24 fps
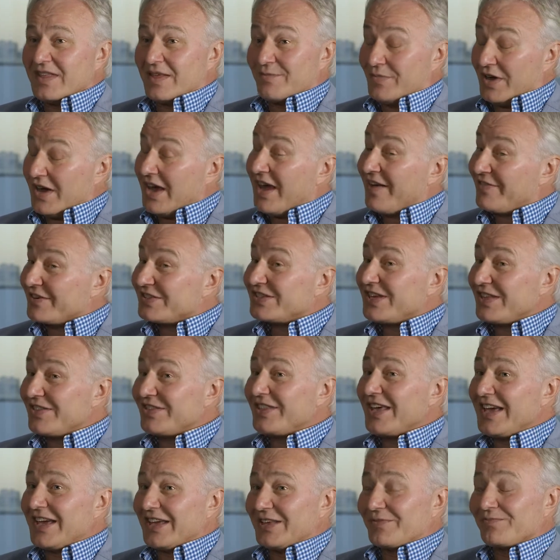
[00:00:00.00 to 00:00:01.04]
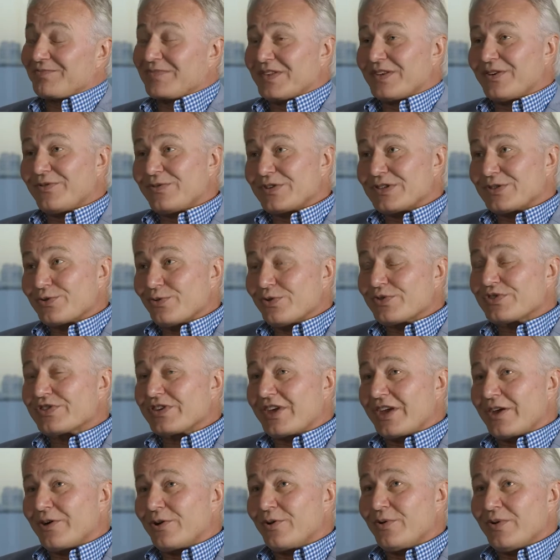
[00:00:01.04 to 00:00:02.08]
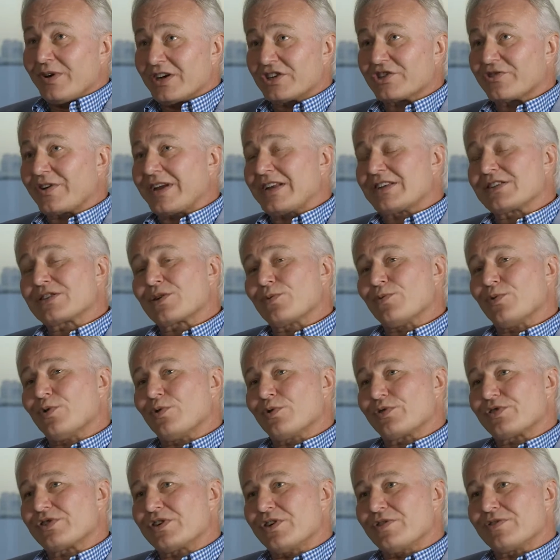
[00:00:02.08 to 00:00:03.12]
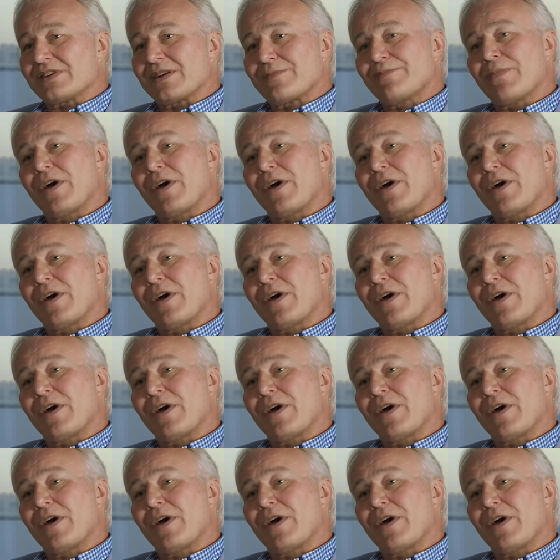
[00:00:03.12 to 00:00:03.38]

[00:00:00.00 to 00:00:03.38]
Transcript: But having said that, there is also a trend towards using